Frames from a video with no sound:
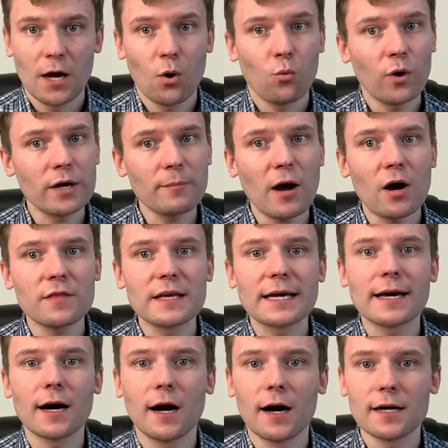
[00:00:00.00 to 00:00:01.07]
What about the
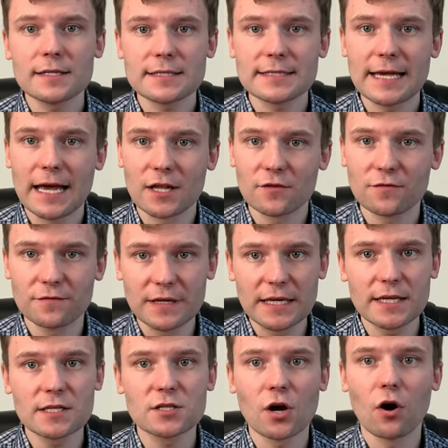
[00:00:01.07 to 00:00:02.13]
costs and
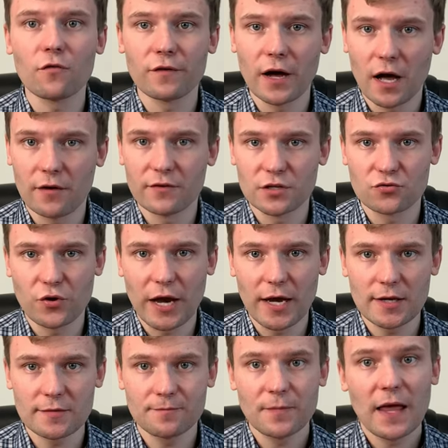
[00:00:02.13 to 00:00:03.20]
fees of
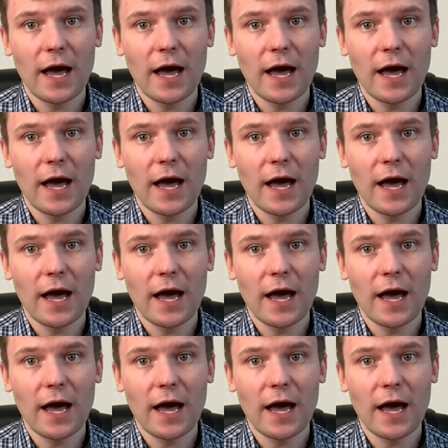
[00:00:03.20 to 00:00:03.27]
AvaTrade?